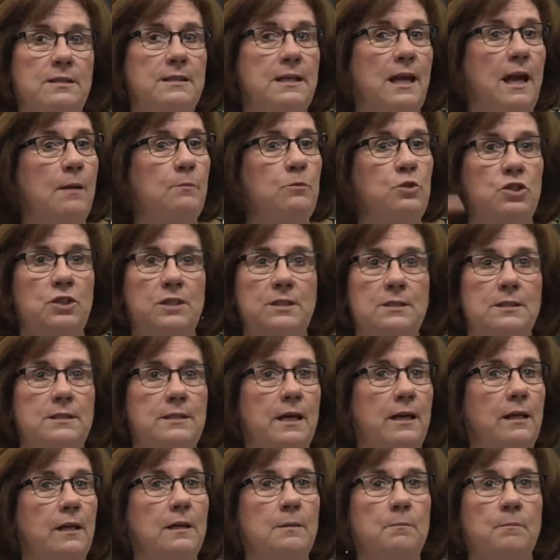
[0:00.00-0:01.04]
of the time she's
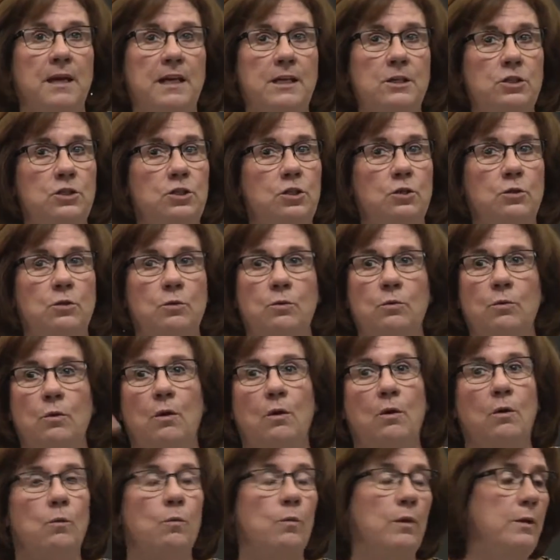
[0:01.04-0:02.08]
telling me to
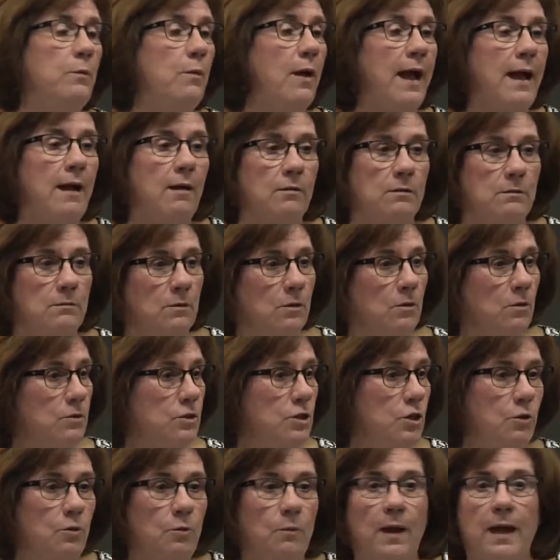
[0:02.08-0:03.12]
reroute or
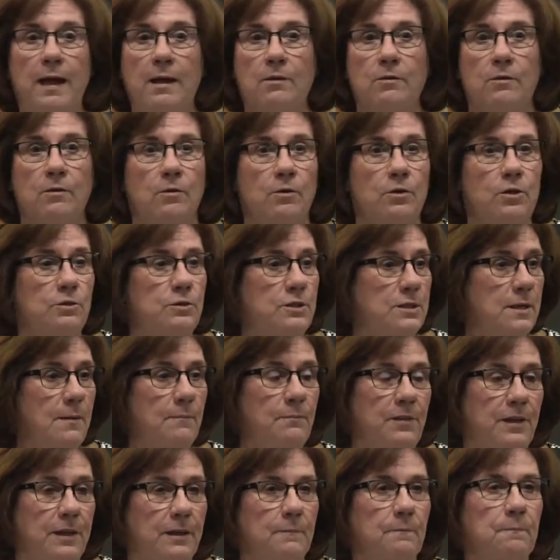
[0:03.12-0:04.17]
turn around or do
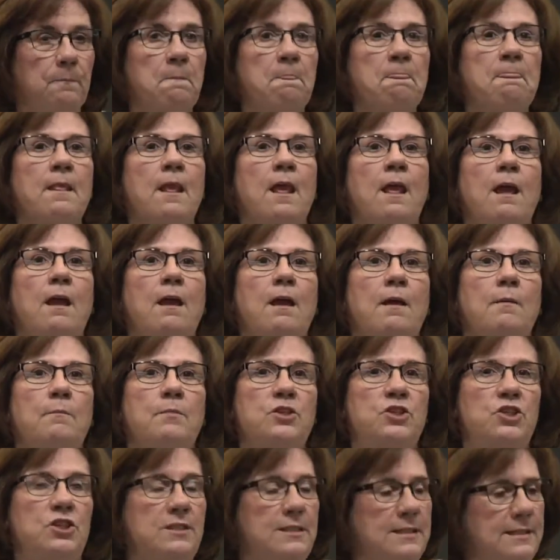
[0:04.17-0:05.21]
something.
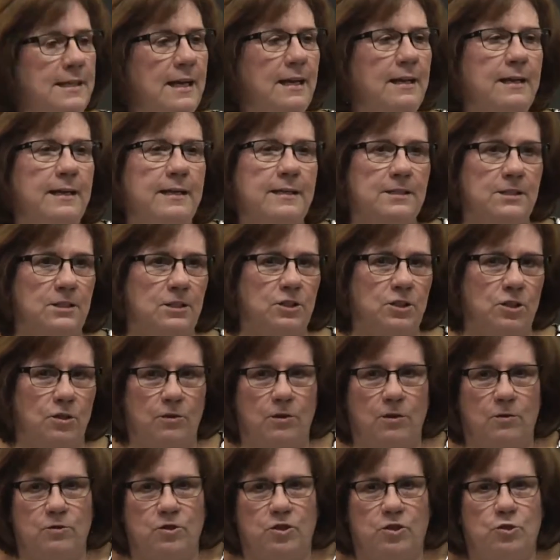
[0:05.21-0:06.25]
But she's telling us to
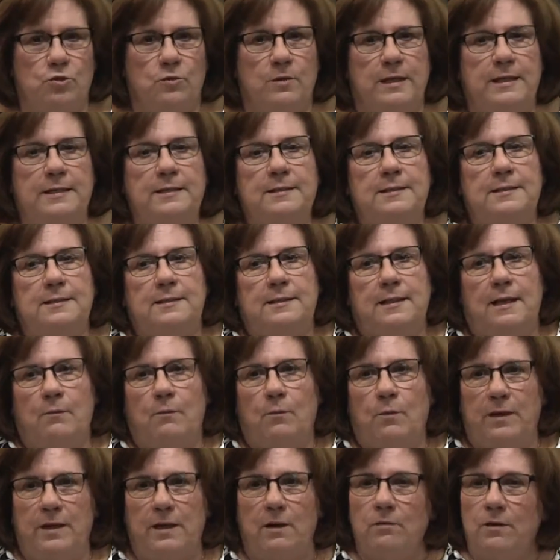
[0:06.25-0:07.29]
turn on streets
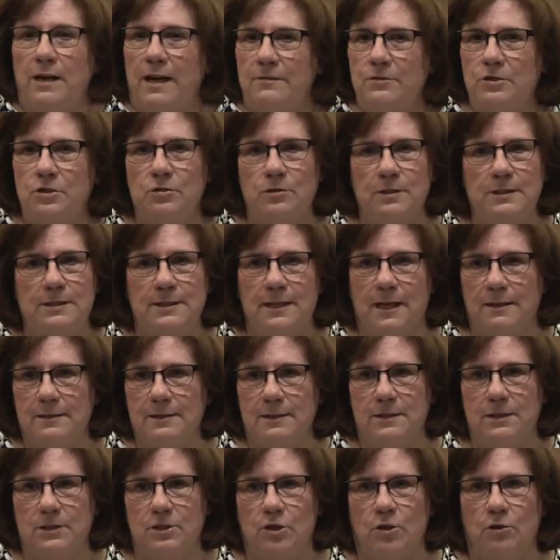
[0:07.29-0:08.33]
that we don't have street
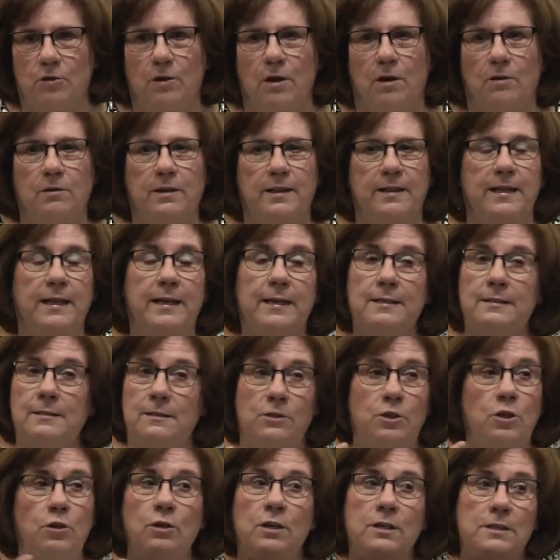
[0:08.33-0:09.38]
signs to turn on. And
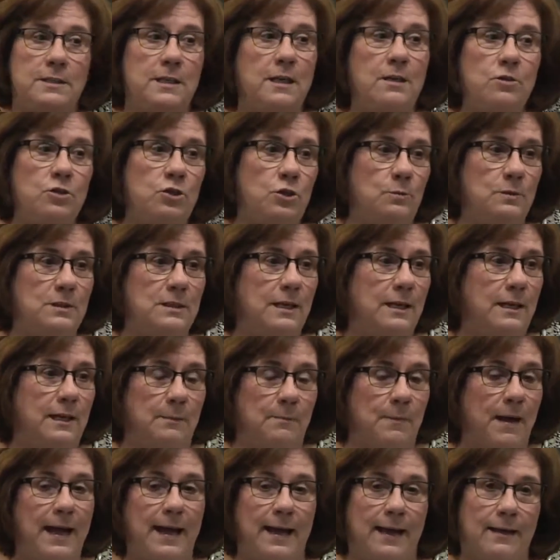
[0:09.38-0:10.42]
then you could tell she was
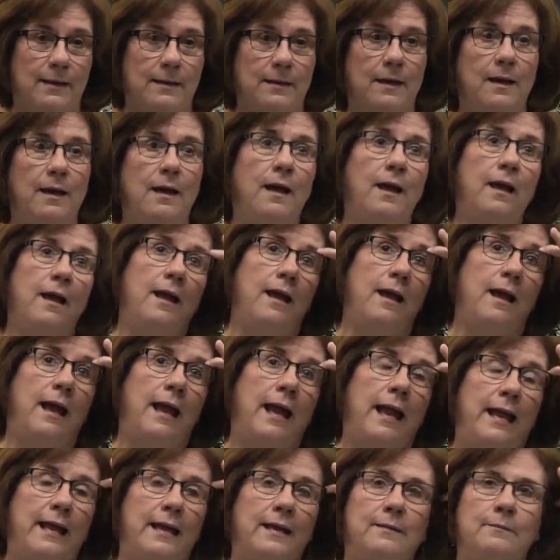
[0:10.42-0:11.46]
getting mad.
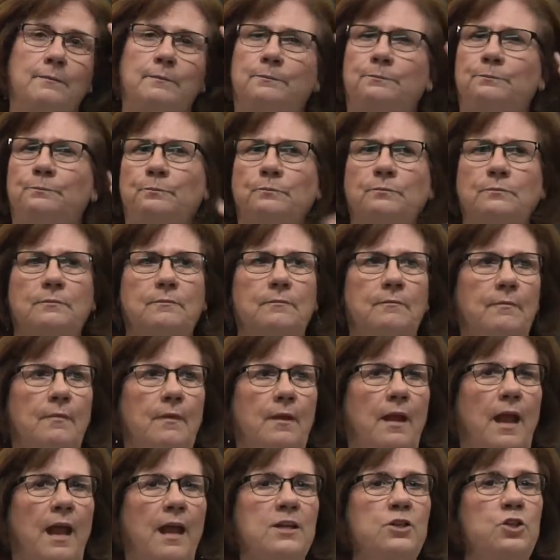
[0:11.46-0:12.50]
And
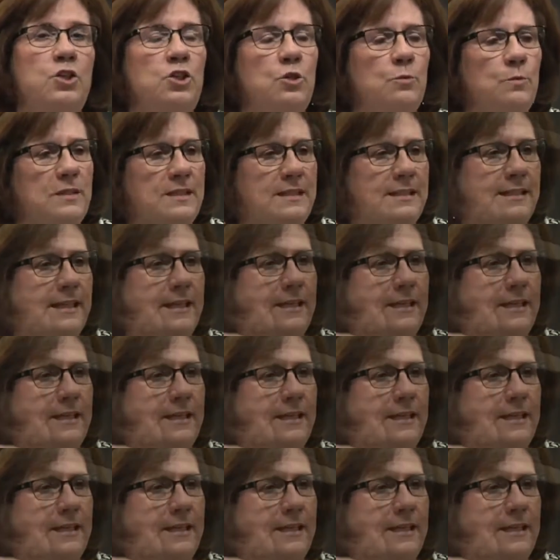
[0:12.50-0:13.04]
she would